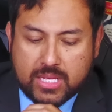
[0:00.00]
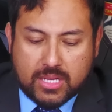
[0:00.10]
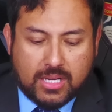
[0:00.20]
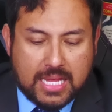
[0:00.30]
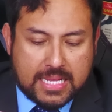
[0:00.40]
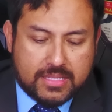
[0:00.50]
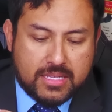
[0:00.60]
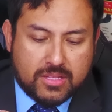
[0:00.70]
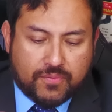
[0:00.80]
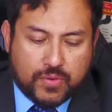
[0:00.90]

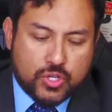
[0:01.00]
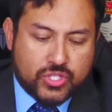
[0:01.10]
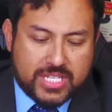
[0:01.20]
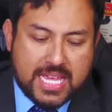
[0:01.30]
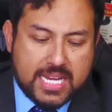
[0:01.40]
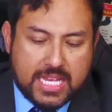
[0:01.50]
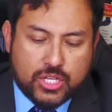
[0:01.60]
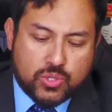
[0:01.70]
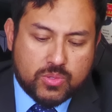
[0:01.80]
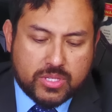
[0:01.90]
collecting the first 10
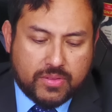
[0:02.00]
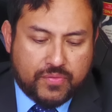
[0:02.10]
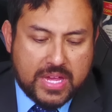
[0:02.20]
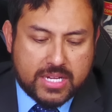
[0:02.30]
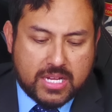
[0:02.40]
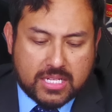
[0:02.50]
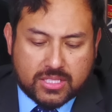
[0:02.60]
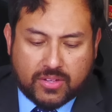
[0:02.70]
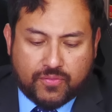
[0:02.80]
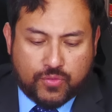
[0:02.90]
issues of The
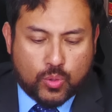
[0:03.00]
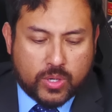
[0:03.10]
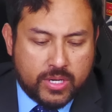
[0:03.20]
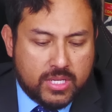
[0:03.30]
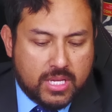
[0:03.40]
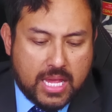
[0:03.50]
Fantastic Four,